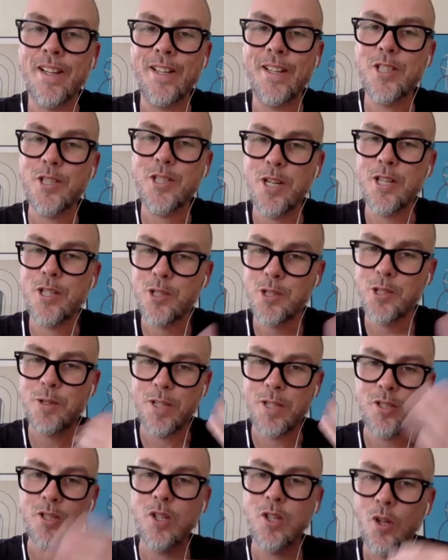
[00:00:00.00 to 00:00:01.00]

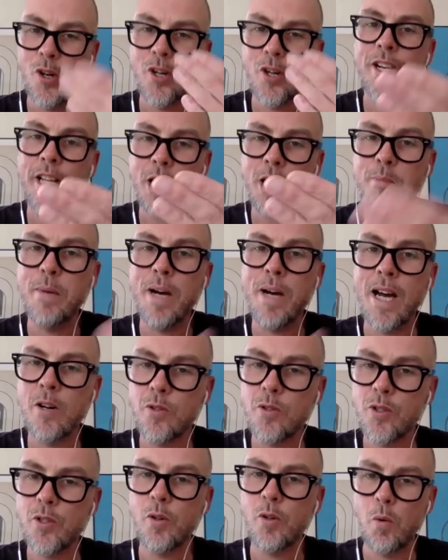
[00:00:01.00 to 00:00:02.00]
It's learning
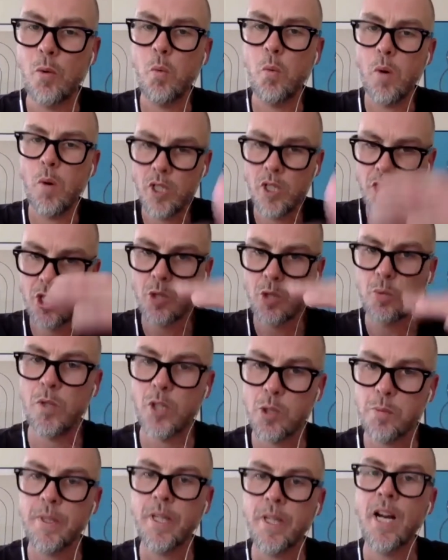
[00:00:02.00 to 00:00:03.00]
about
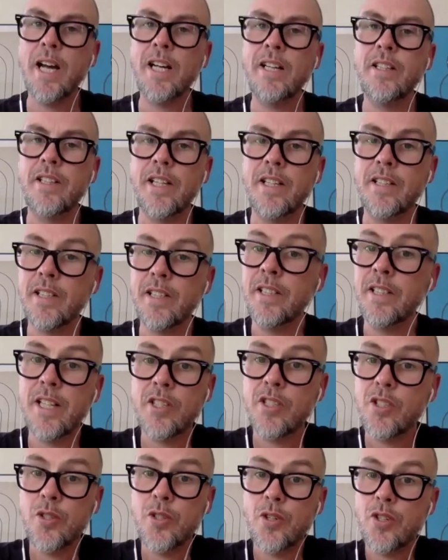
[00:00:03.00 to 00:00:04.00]
what's behind that, and
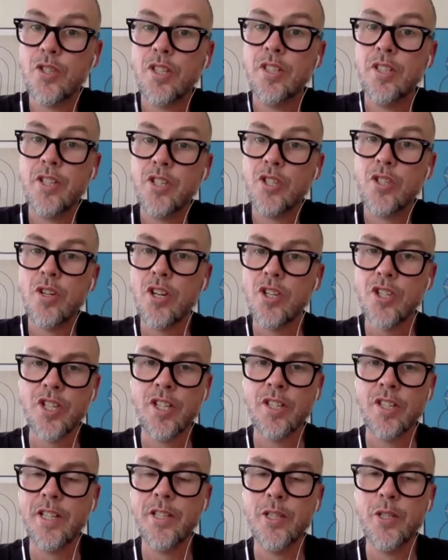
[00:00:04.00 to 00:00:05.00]
that's just a
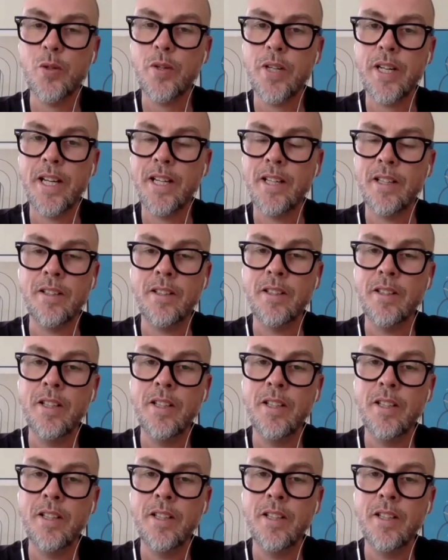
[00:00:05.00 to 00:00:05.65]
discussion that you can